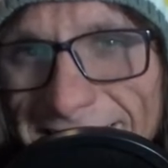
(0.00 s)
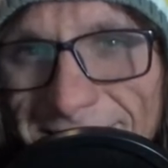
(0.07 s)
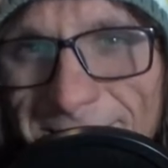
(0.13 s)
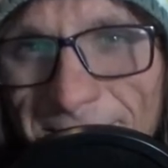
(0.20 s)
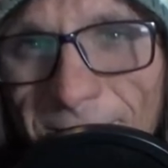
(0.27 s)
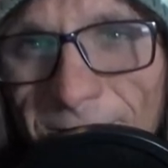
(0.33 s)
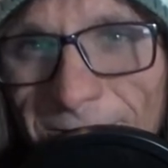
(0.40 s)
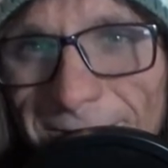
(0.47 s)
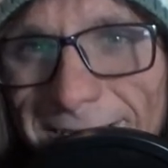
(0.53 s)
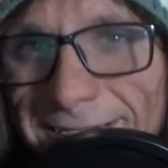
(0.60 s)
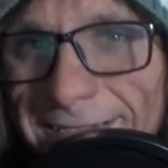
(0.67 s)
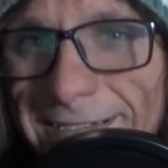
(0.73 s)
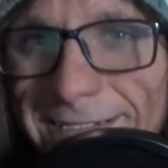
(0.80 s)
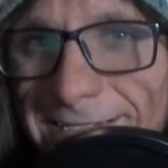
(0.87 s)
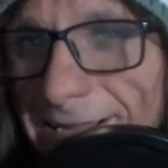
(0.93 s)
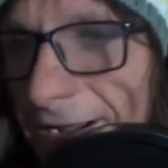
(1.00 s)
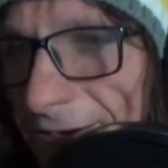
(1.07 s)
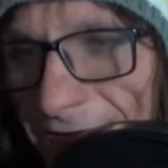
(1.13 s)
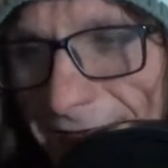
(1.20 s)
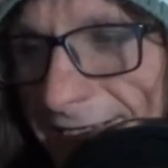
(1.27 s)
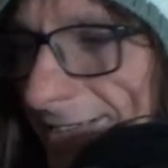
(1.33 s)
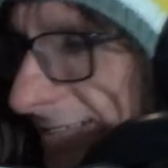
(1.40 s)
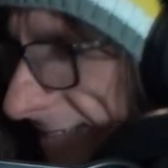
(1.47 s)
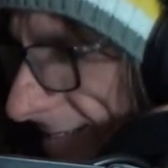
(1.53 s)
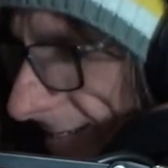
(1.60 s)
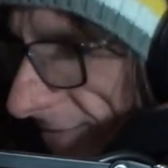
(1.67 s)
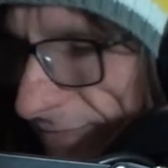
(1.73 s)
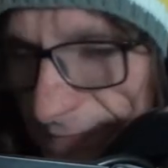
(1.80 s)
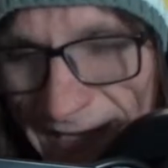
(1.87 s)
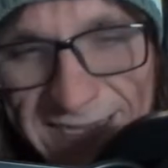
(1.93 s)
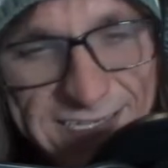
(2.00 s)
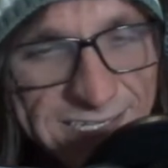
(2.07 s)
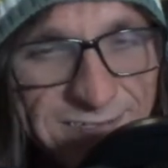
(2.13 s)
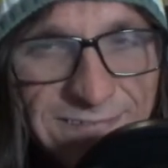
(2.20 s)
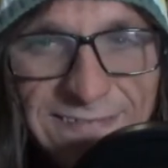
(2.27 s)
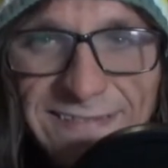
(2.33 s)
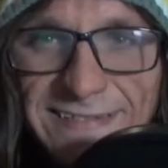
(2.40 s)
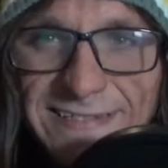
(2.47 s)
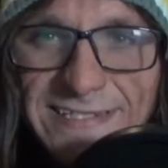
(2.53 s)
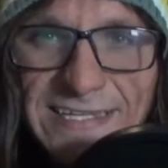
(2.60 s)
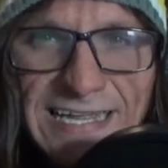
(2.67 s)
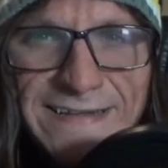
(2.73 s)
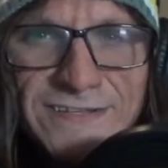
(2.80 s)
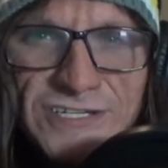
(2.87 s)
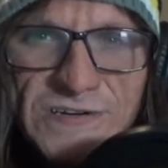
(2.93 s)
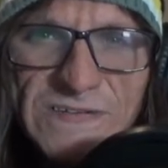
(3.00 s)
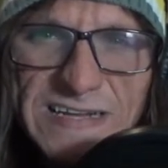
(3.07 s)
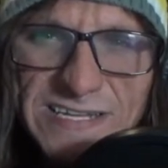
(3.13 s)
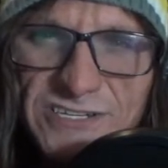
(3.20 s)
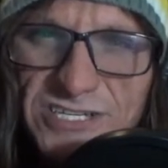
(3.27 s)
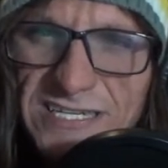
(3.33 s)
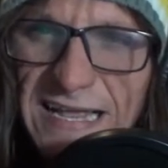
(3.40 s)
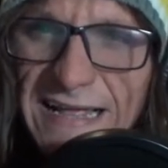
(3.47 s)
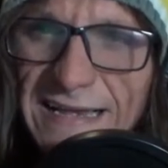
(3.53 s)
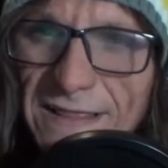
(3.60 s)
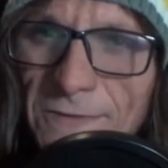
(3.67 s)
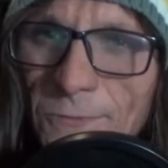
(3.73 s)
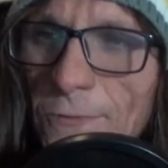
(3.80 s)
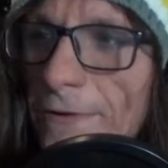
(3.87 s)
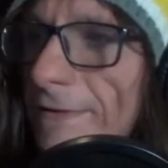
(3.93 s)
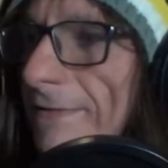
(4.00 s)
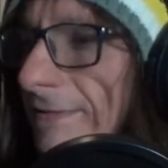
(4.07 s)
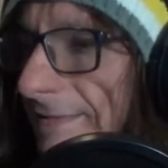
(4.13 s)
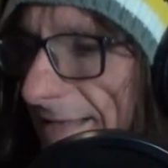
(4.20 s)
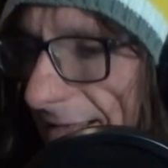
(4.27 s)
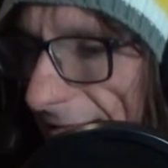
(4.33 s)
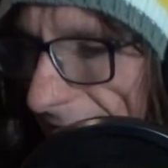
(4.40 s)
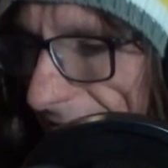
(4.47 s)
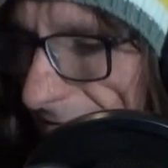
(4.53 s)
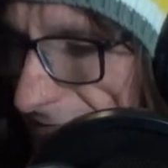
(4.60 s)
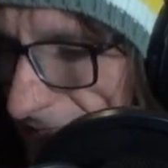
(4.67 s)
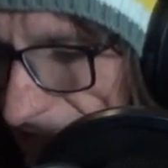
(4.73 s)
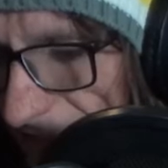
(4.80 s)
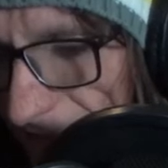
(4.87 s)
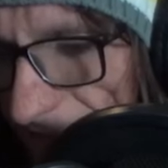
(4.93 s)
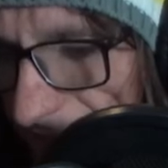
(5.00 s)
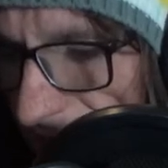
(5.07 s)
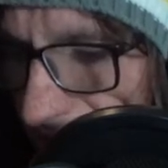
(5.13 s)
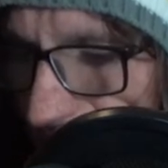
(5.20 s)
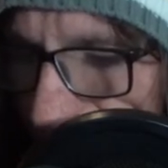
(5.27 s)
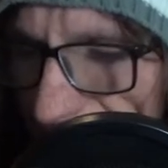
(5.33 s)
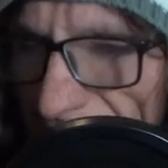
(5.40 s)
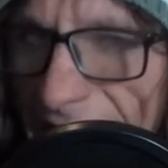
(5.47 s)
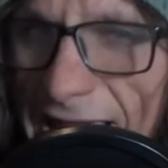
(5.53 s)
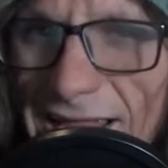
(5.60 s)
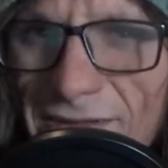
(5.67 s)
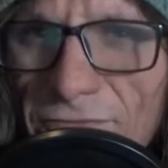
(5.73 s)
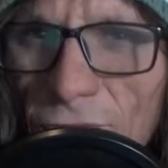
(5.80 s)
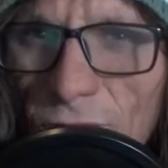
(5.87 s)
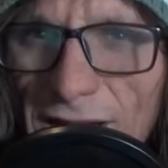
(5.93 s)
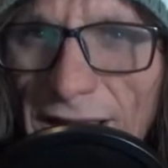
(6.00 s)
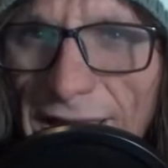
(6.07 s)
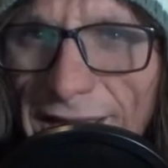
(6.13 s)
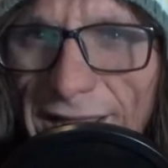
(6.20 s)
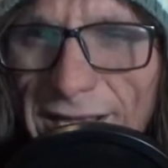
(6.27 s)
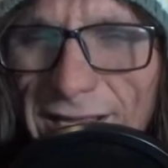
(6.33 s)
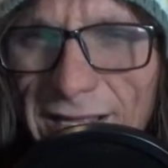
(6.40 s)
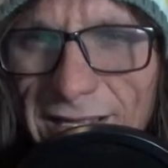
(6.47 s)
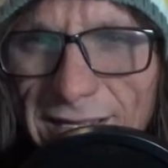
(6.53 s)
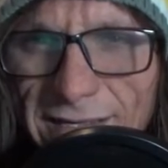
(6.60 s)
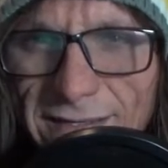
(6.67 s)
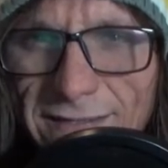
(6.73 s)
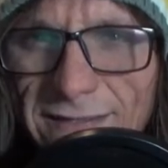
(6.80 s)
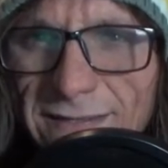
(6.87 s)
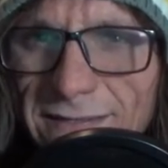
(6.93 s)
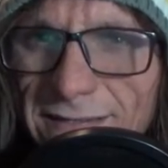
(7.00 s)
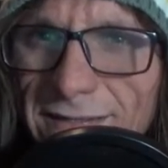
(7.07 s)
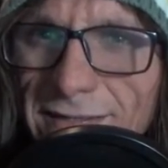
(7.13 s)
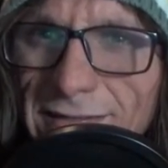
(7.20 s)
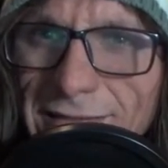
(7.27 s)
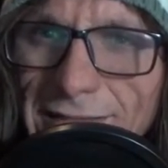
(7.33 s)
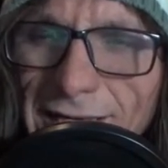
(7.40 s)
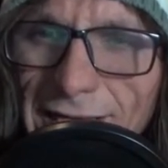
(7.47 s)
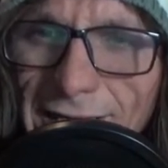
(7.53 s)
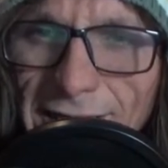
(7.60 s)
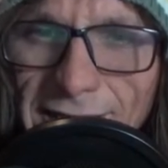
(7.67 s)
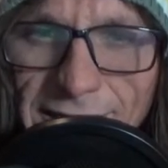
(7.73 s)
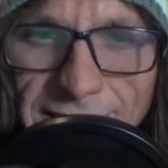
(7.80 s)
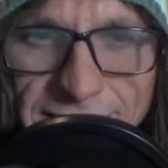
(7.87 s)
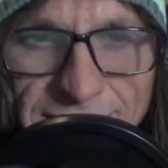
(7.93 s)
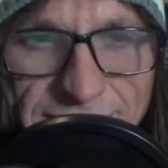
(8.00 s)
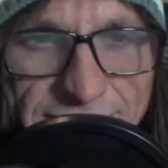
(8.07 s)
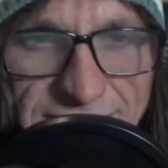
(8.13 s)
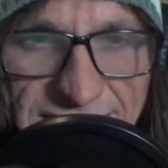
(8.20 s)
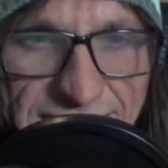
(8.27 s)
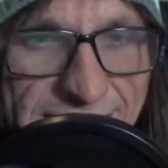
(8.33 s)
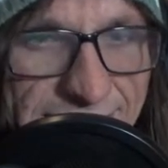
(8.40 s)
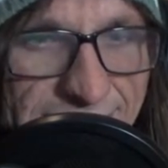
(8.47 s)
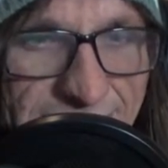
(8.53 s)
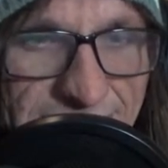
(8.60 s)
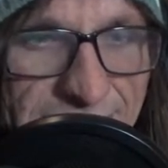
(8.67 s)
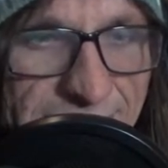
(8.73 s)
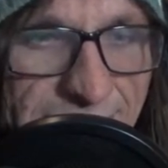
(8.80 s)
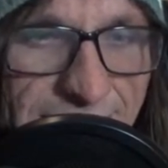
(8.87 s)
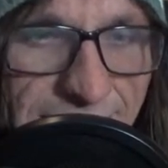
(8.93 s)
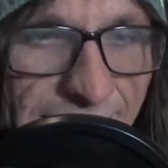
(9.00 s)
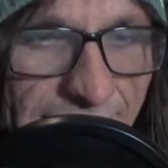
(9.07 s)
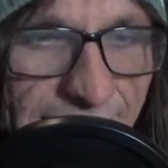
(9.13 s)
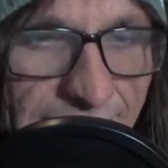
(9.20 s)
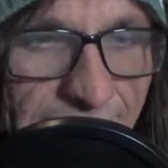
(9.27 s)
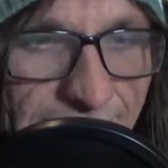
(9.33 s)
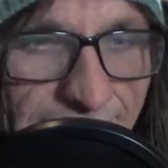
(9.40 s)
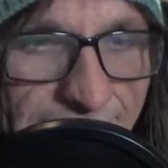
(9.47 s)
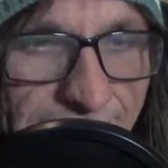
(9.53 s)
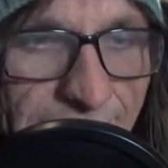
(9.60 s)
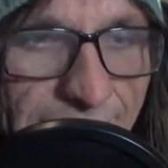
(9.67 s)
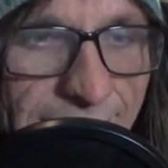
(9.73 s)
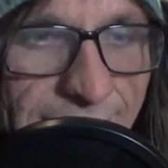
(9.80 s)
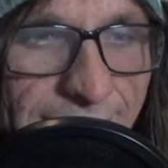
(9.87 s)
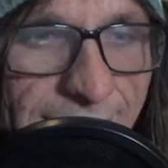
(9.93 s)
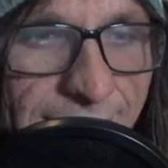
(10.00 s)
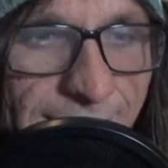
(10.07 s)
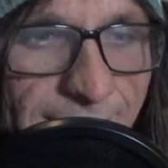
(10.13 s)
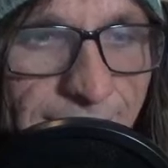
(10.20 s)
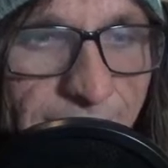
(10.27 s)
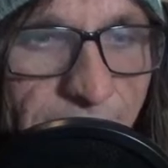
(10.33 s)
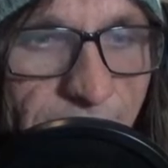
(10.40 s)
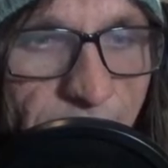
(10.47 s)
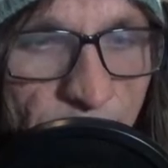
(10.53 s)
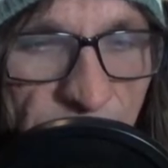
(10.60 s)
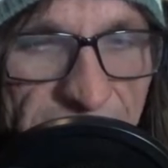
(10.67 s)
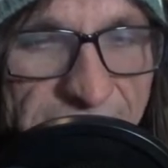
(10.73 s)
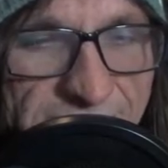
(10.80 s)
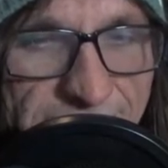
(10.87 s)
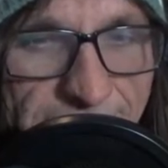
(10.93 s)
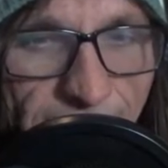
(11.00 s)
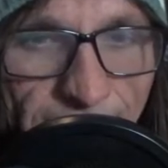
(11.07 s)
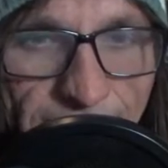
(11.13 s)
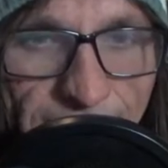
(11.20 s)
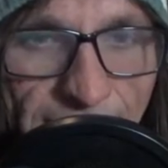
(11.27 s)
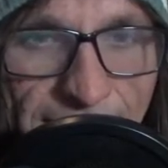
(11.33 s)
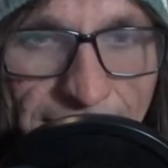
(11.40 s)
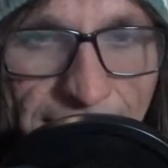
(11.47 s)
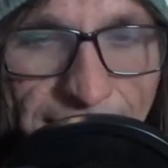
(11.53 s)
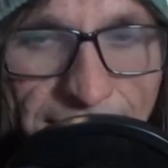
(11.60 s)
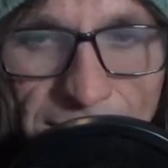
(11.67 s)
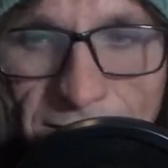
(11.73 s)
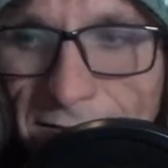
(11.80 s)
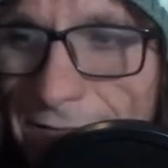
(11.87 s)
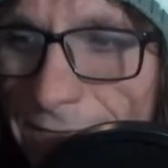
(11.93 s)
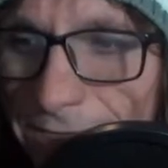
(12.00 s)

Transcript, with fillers: it's all not real and stuff, but I do enjoy just kind of the world and the stuff. I kind of want to get uh, a uh, D and D uh, beastie or like a